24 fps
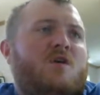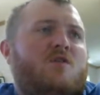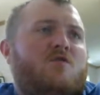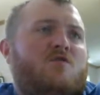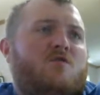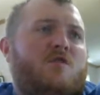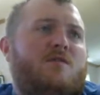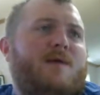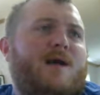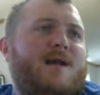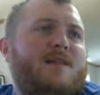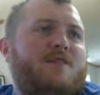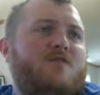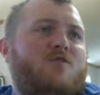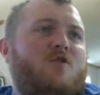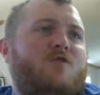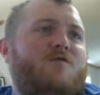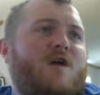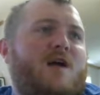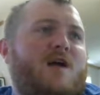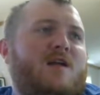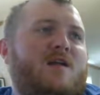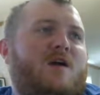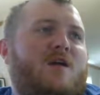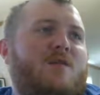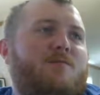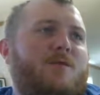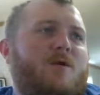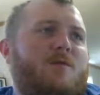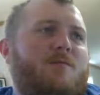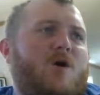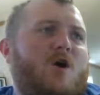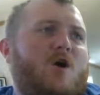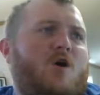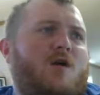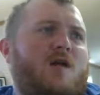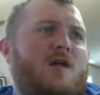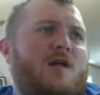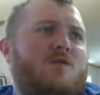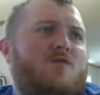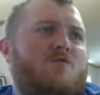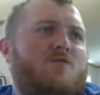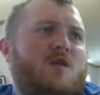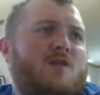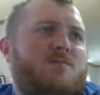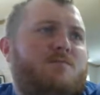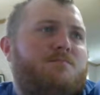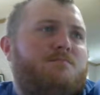so it's about $35 per barrel, the
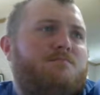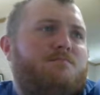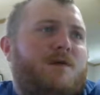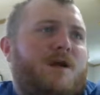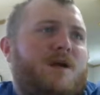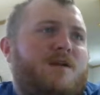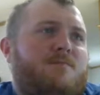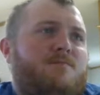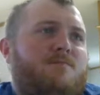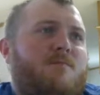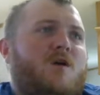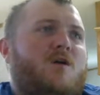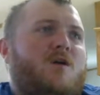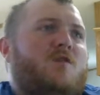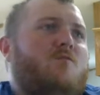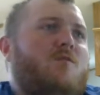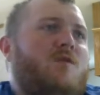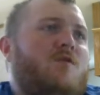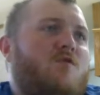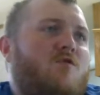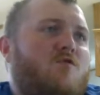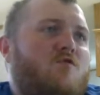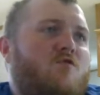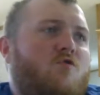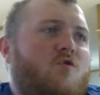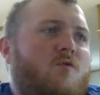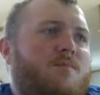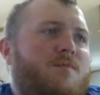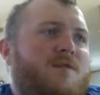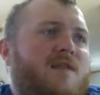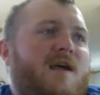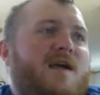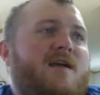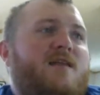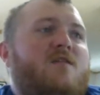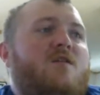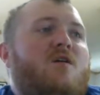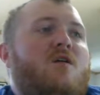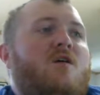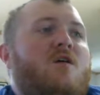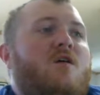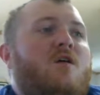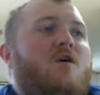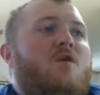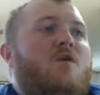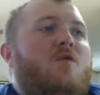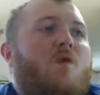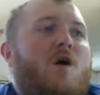Swiss-based market research group said.
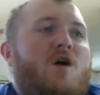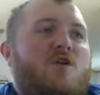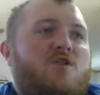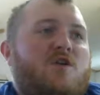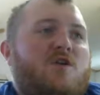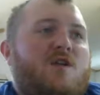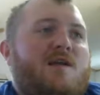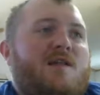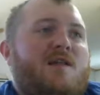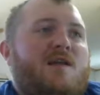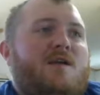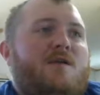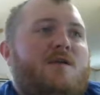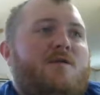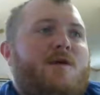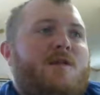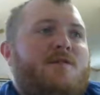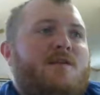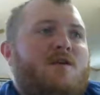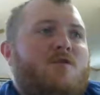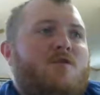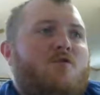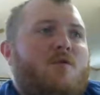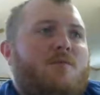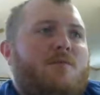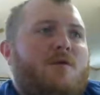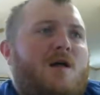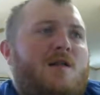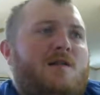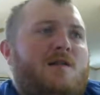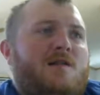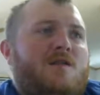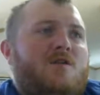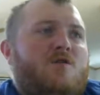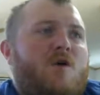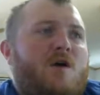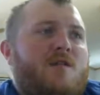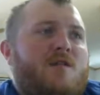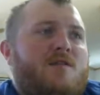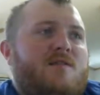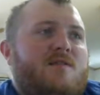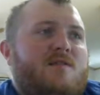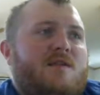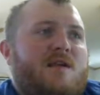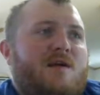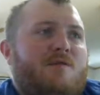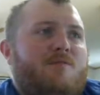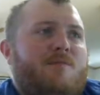Washington, an investigative group called the
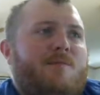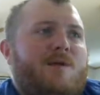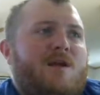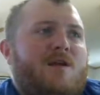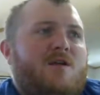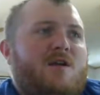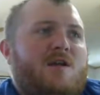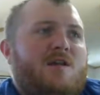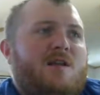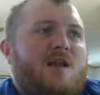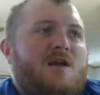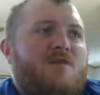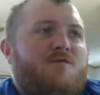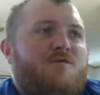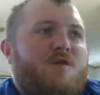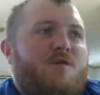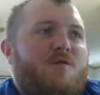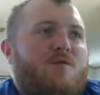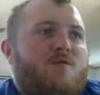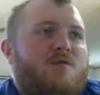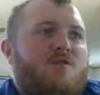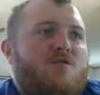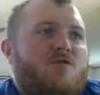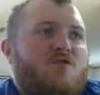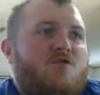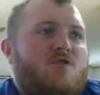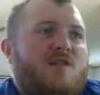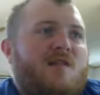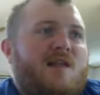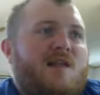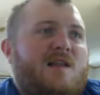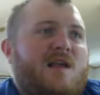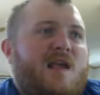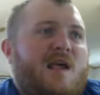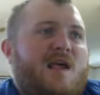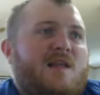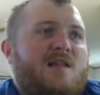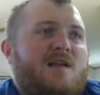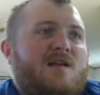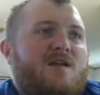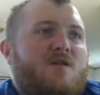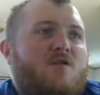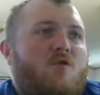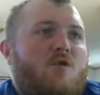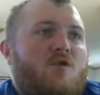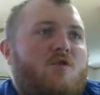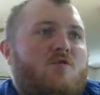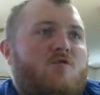U.S. government and not forever researchers on
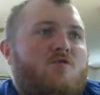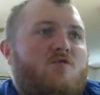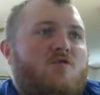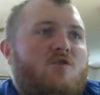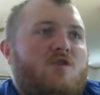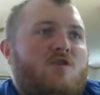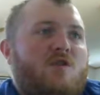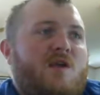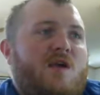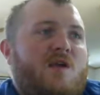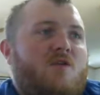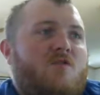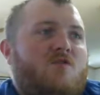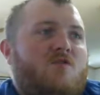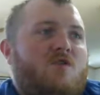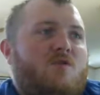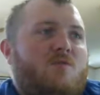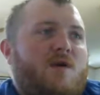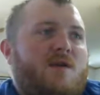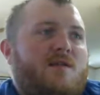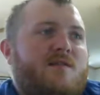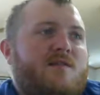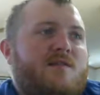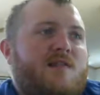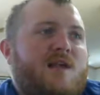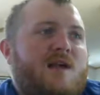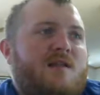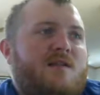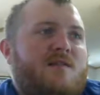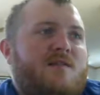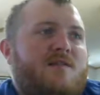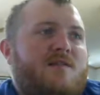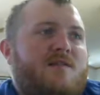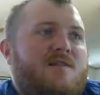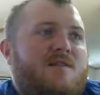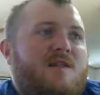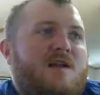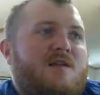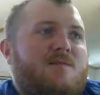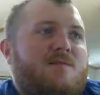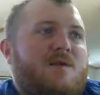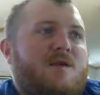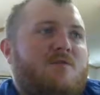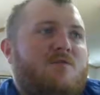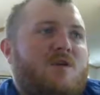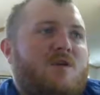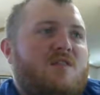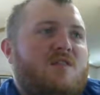Atlantic Ocean energy work design and
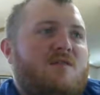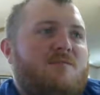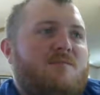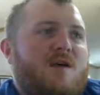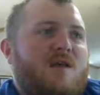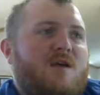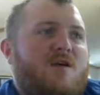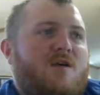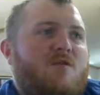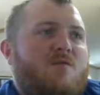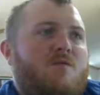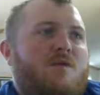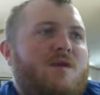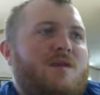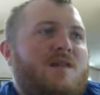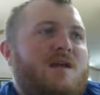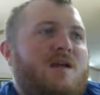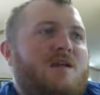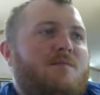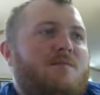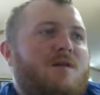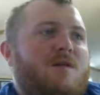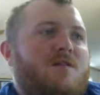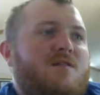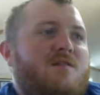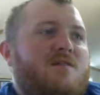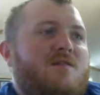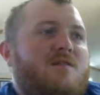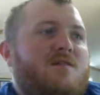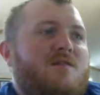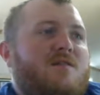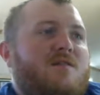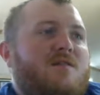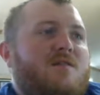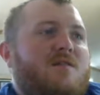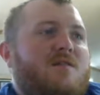seismic threat to marine animals.